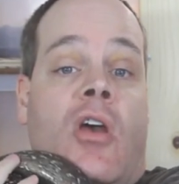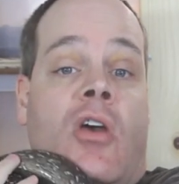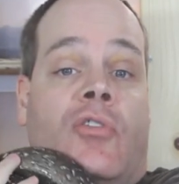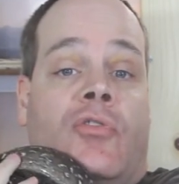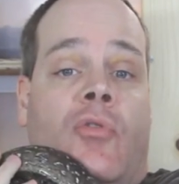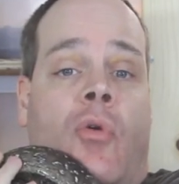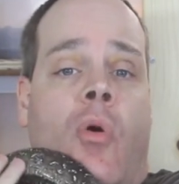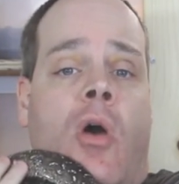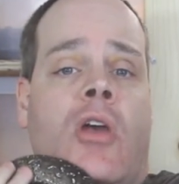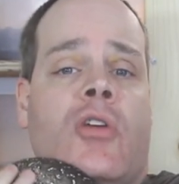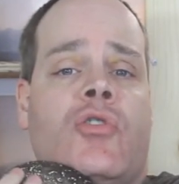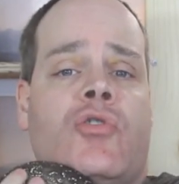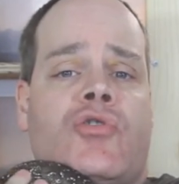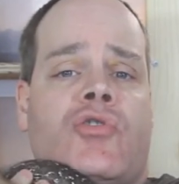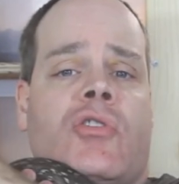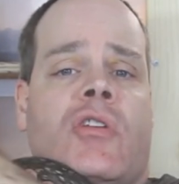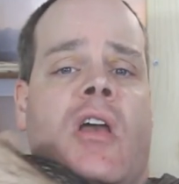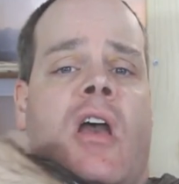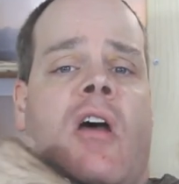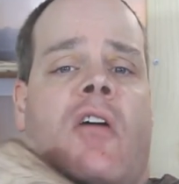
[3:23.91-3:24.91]
So I
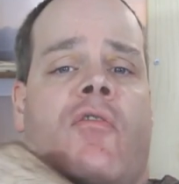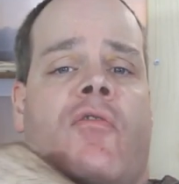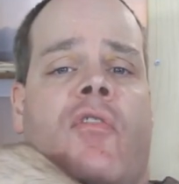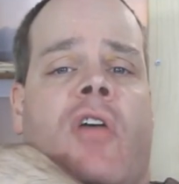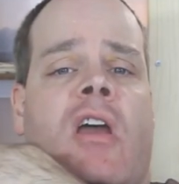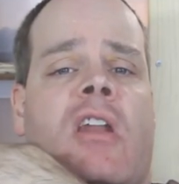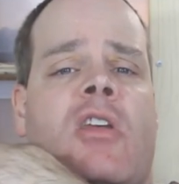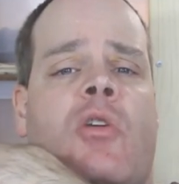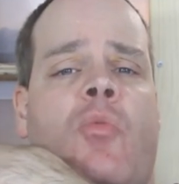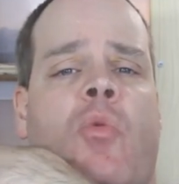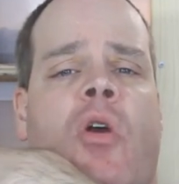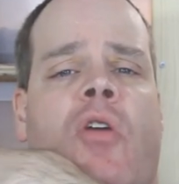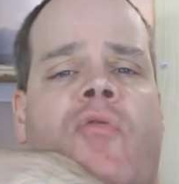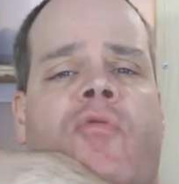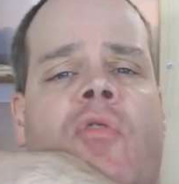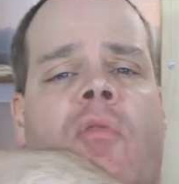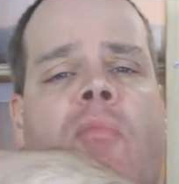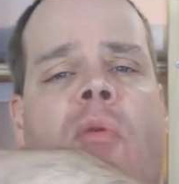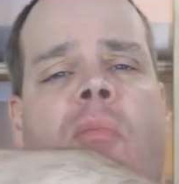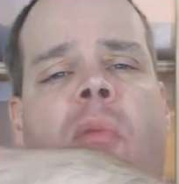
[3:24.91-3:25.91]
usually have anywhere
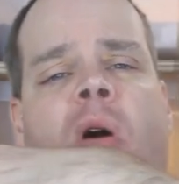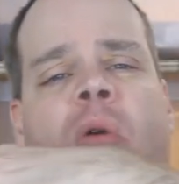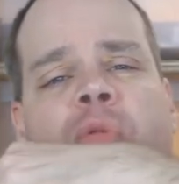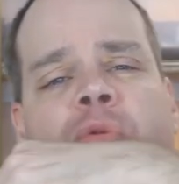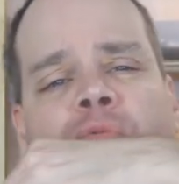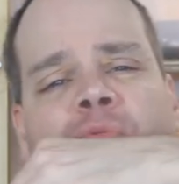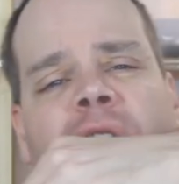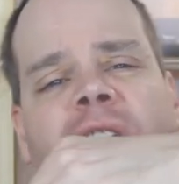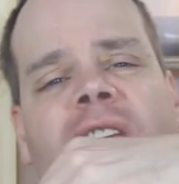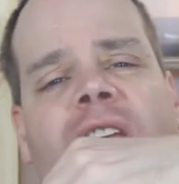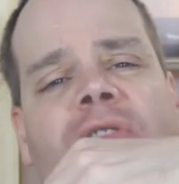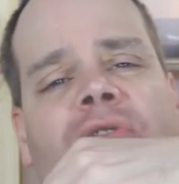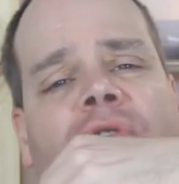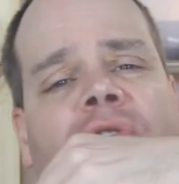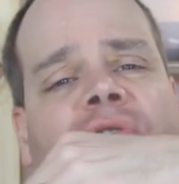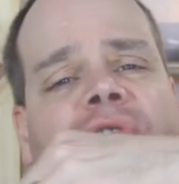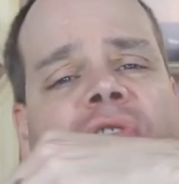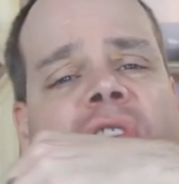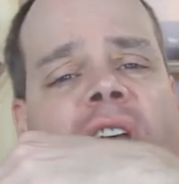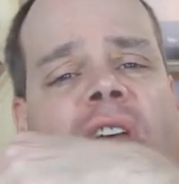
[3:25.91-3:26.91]
from about 3 to
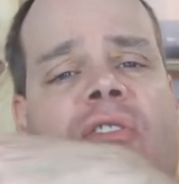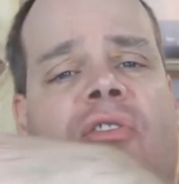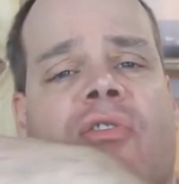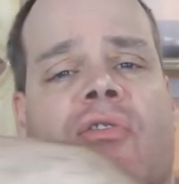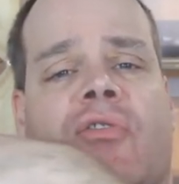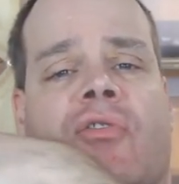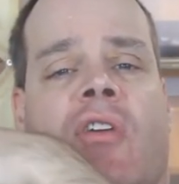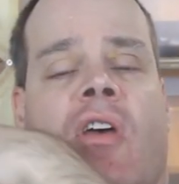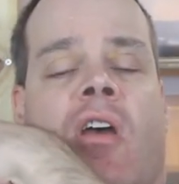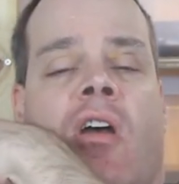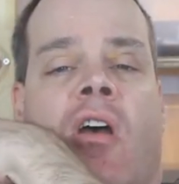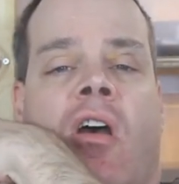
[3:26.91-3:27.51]
6